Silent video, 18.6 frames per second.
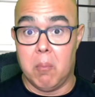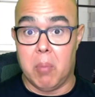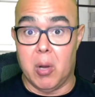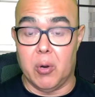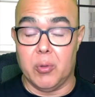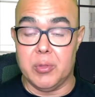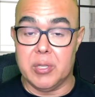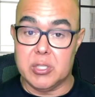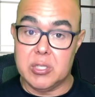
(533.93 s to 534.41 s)
But
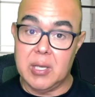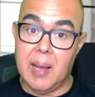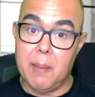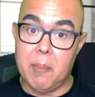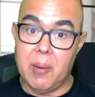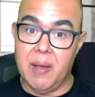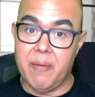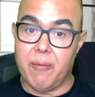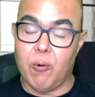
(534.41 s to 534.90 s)
on the top
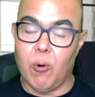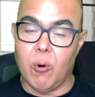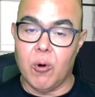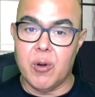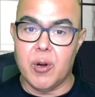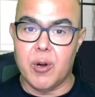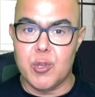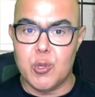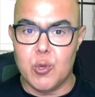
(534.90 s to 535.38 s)
left
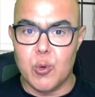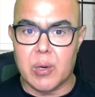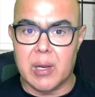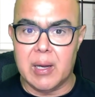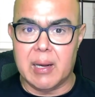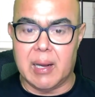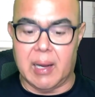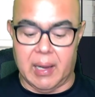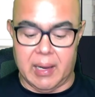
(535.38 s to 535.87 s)
corner, you
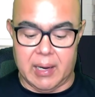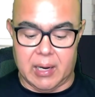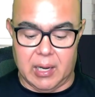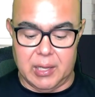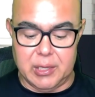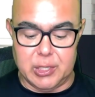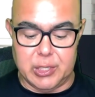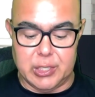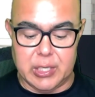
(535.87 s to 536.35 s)
can click
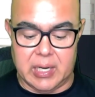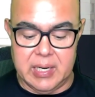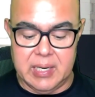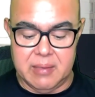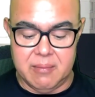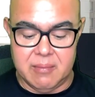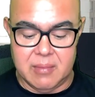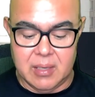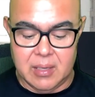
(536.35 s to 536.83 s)
on
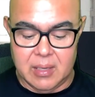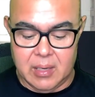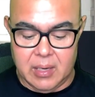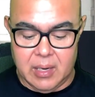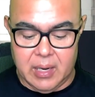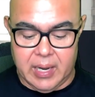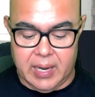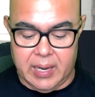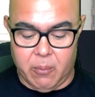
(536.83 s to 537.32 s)
Done.
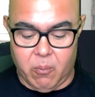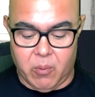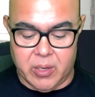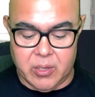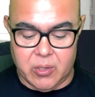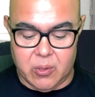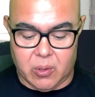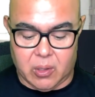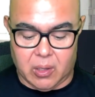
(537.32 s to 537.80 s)
And
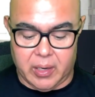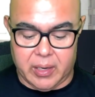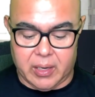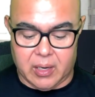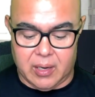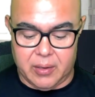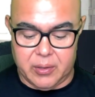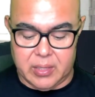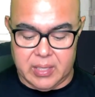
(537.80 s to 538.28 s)
when you click
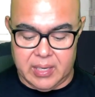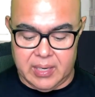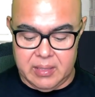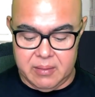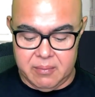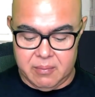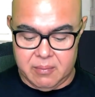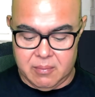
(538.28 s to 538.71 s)
on Done